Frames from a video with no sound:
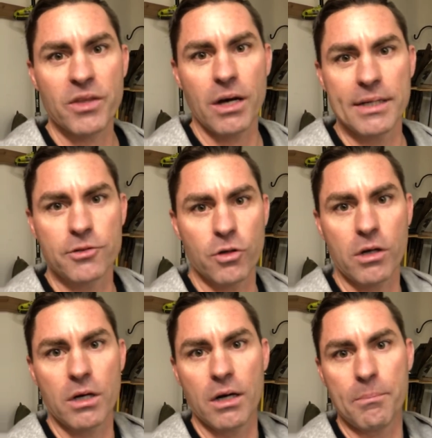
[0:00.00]
I
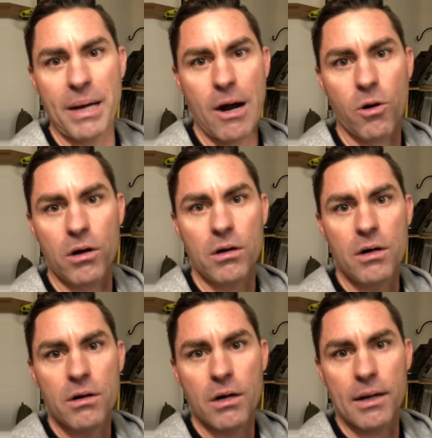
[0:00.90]
took power.
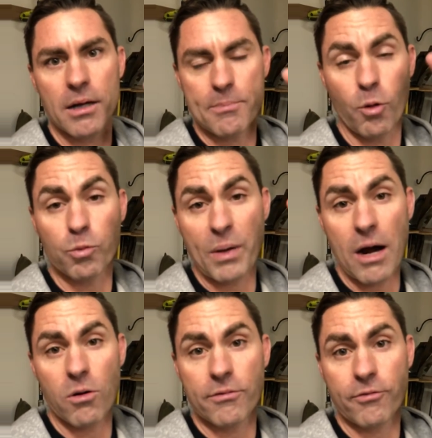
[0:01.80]
I pulled
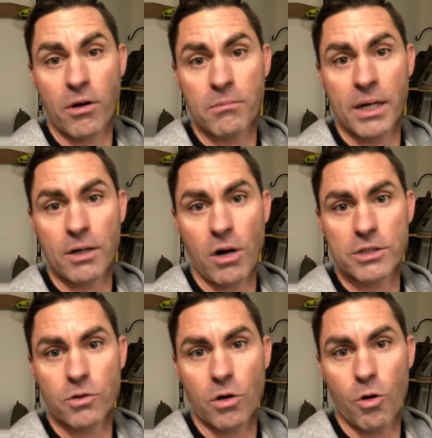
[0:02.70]
power from my
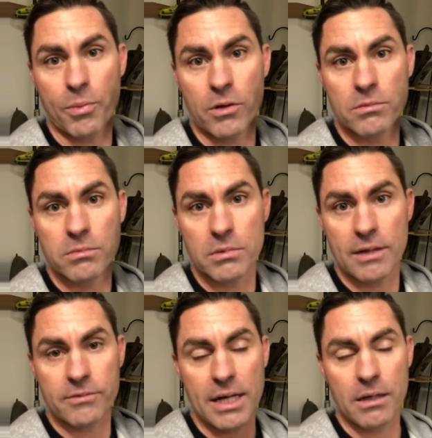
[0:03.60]
garage door opener,
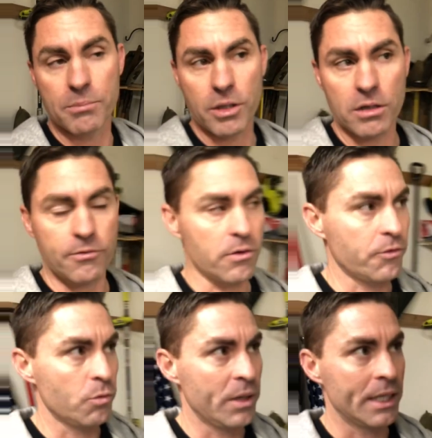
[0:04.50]
left that unplugged for a
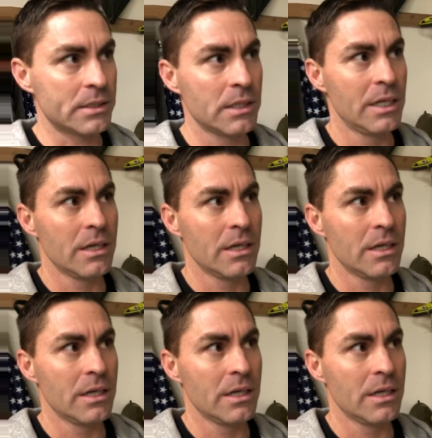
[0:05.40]
few minutes.